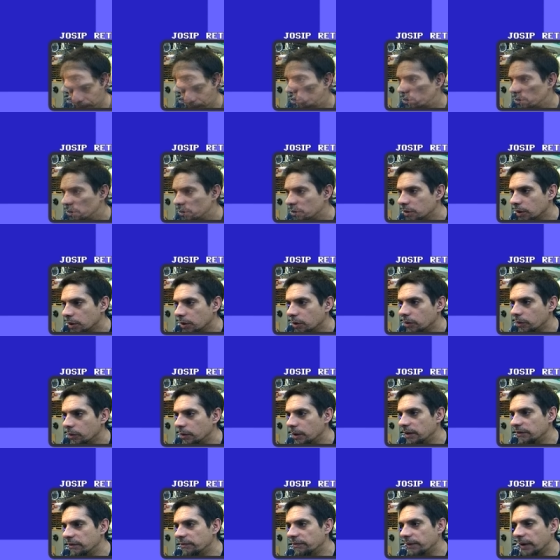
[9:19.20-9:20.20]
So
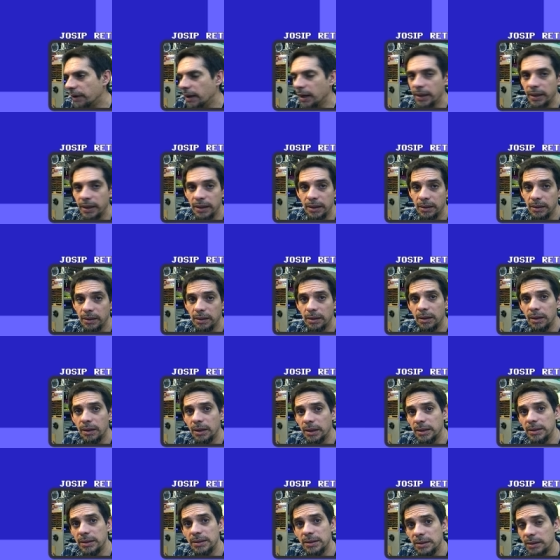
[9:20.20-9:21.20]
if I
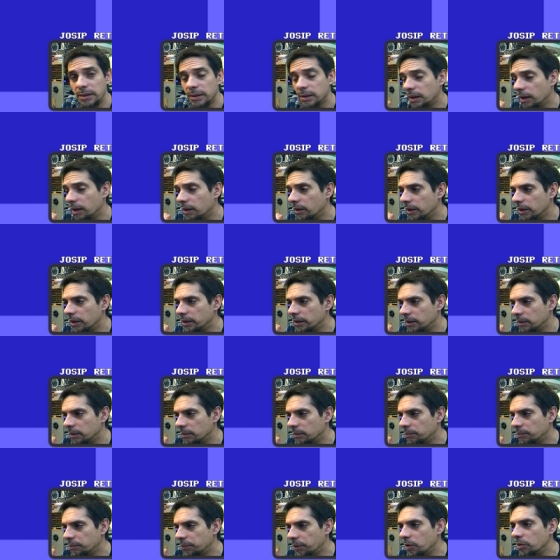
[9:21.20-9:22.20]
list our little
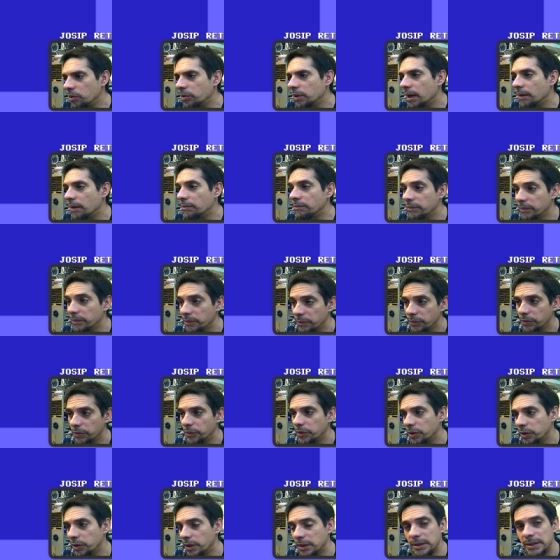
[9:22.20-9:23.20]
program,
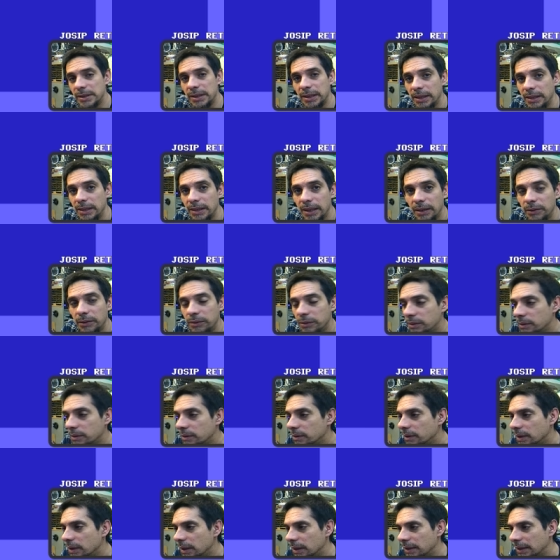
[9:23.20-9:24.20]
you can see that
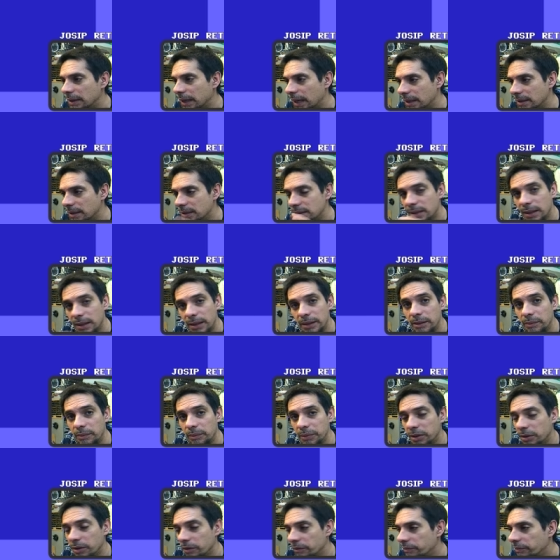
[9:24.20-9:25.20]
it has a little
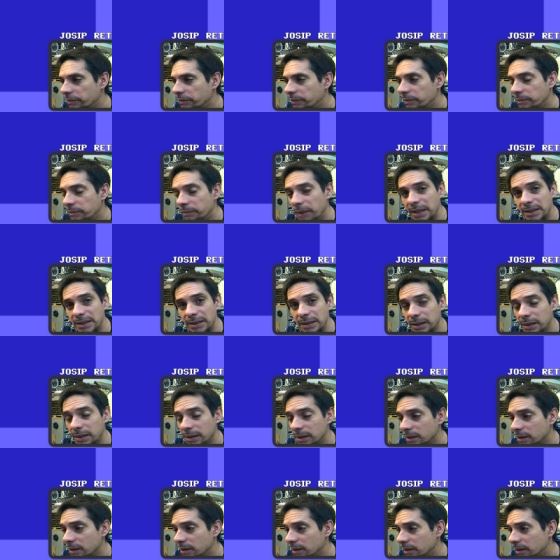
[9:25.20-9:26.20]
bit of basic
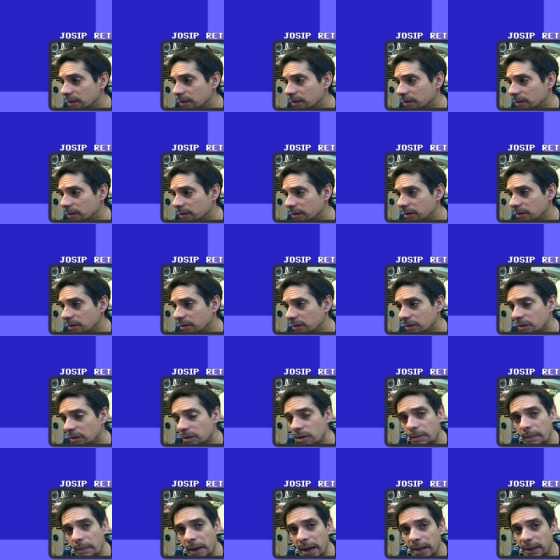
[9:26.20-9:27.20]
uh,
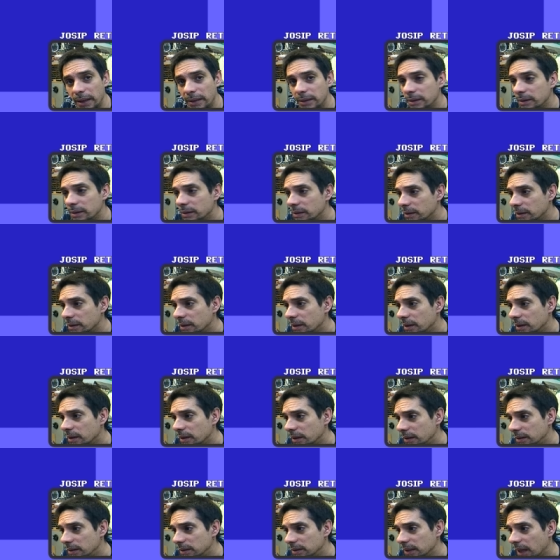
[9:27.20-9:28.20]
command
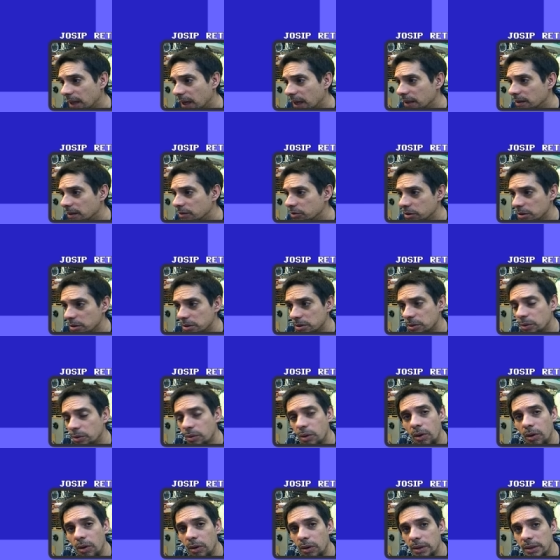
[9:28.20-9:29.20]
inside just to
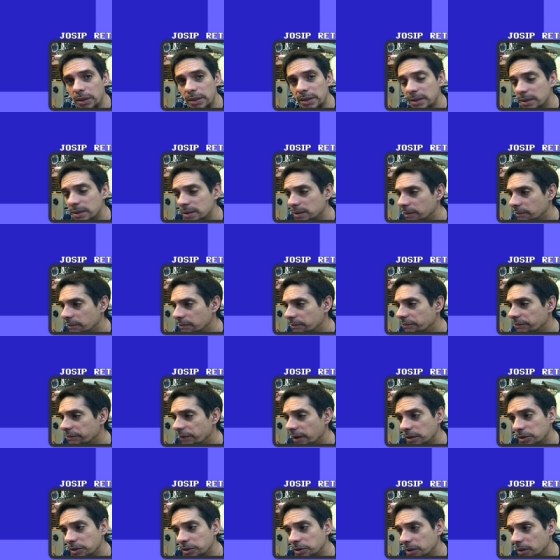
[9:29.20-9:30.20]
call system
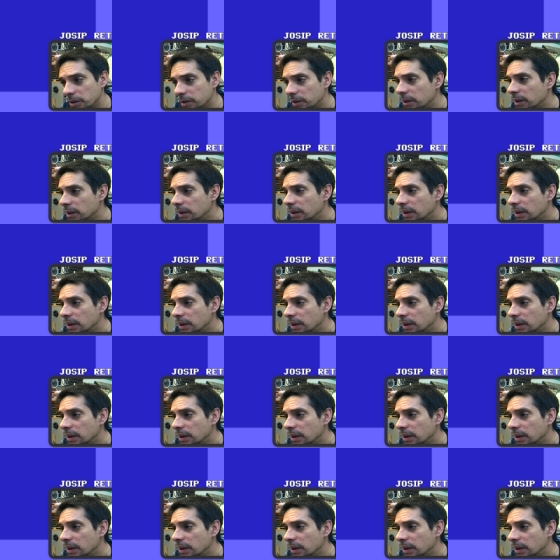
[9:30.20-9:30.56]
function